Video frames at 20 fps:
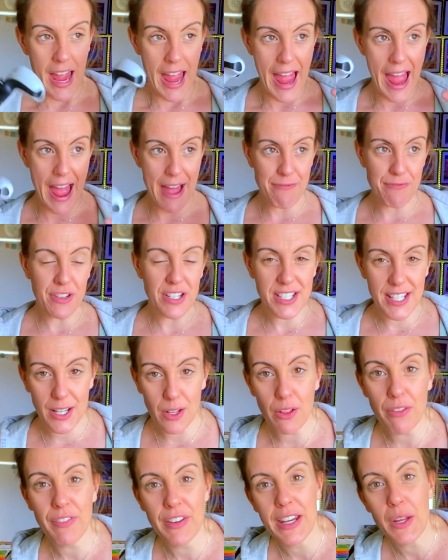Every
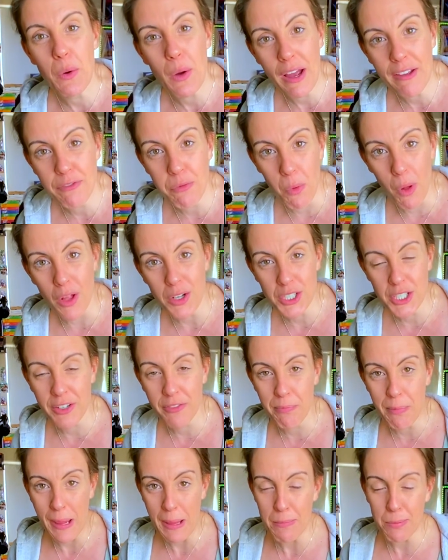single video I've watched of
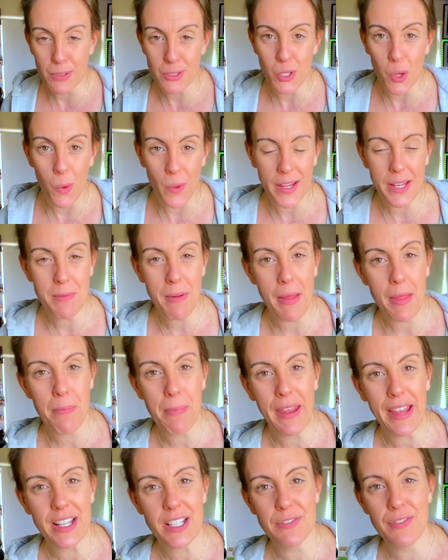people talking about the
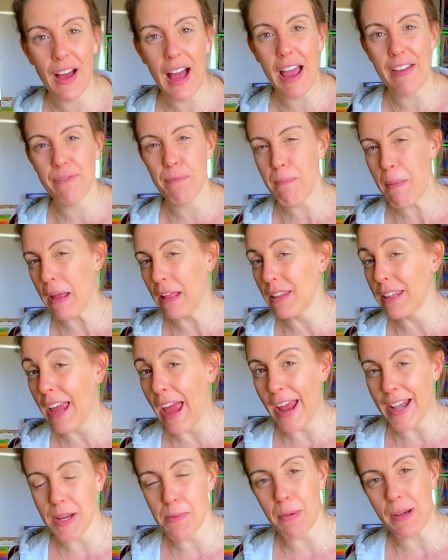PS5, barely
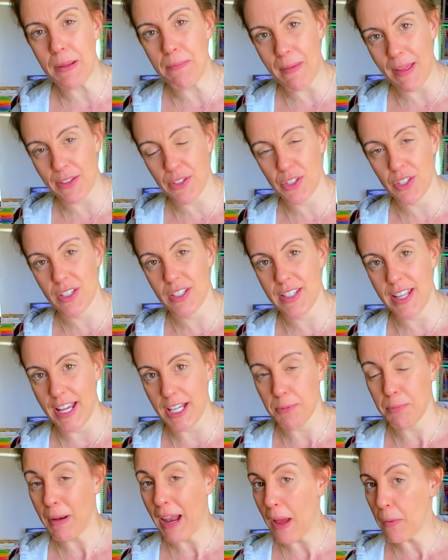anybody mentions
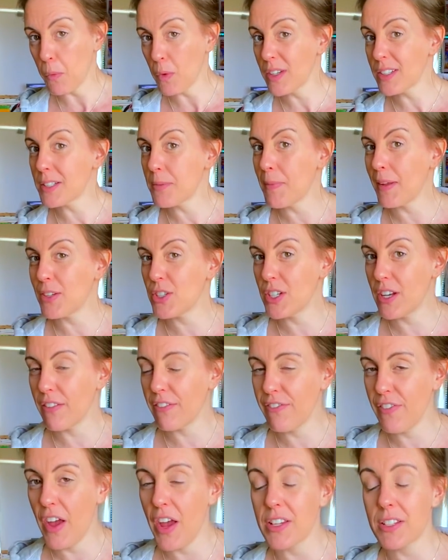this, but I wanted to mention it
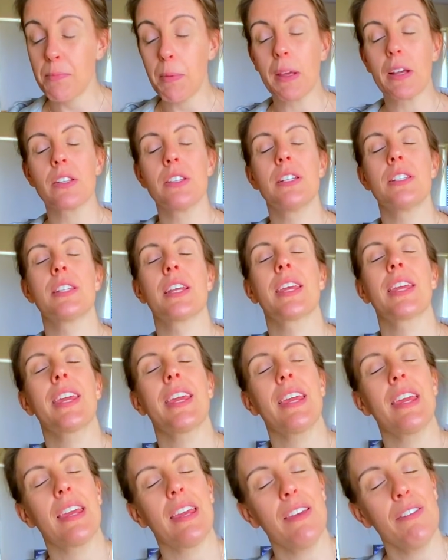first because it's a
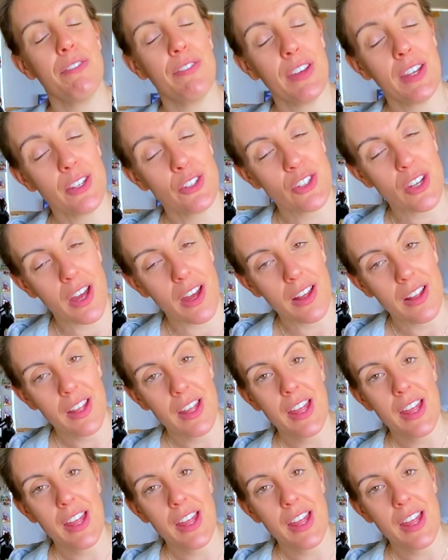key feature.